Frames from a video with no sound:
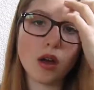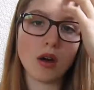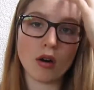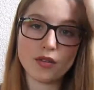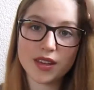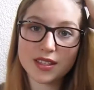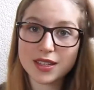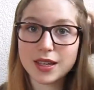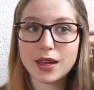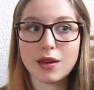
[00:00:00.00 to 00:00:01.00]

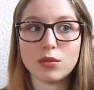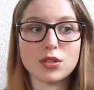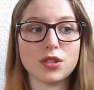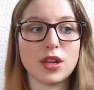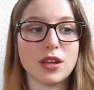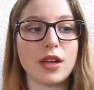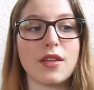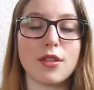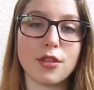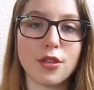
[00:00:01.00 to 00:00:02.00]
Obviously, I'm also going to
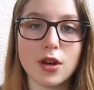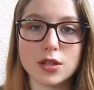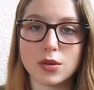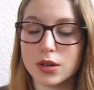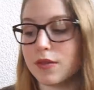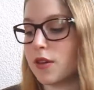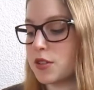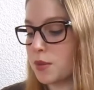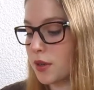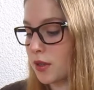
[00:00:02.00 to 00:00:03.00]
get the third one of those
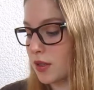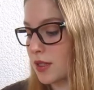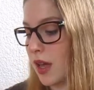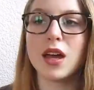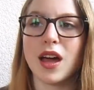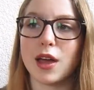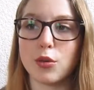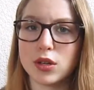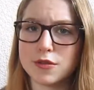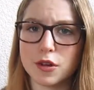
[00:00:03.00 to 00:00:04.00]
books. I
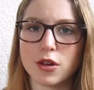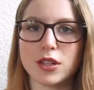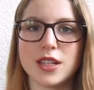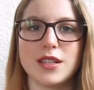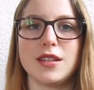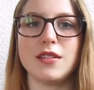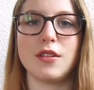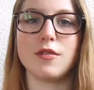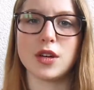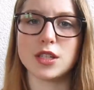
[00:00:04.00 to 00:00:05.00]
would have gotten it in the
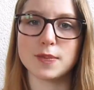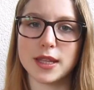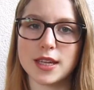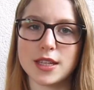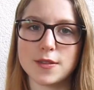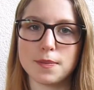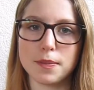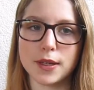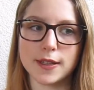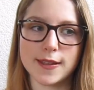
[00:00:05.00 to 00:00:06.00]
first place,
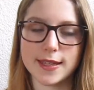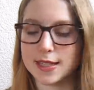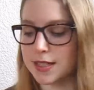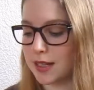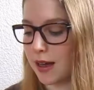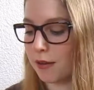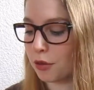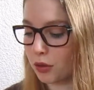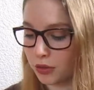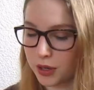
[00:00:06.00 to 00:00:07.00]
but they didn't have
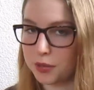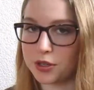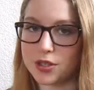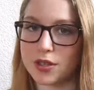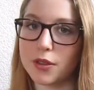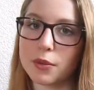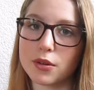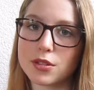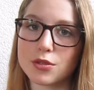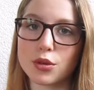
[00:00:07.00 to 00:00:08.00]
all 3 books at the
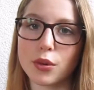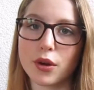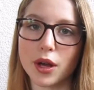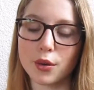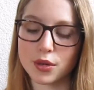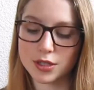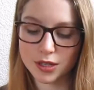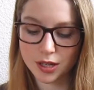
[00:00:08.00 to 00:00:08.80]
bookstore where I was.